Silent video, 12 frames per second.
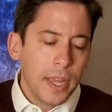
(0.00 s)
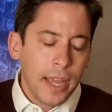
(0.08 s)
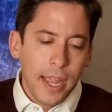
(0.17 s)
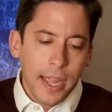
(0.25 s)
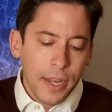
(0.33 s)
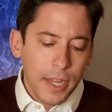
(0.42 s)

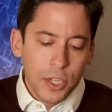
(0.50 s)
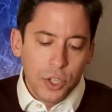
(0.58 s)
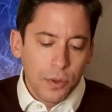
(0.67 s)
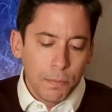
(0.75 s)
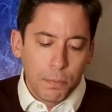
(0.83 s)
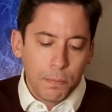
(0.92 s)
In
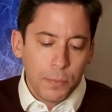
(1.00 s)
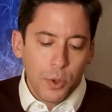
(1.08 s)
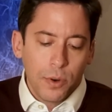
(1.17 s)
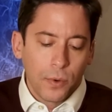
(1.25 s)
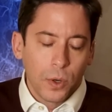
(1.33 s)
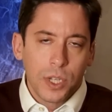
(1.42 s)
this
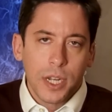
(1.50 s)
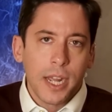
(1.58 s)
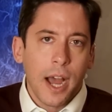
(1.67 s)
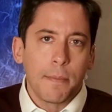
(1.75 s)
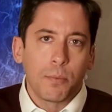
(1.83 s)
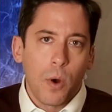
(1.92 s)

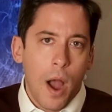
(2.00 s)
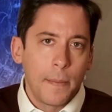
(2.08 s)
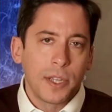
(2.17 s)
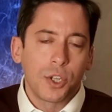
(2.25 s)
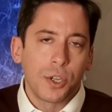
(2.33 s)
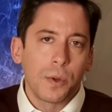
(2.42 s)
university, I
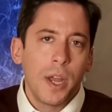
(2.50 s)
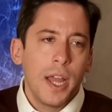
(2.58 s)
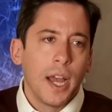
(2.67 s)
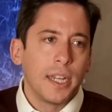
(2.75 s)
promise you,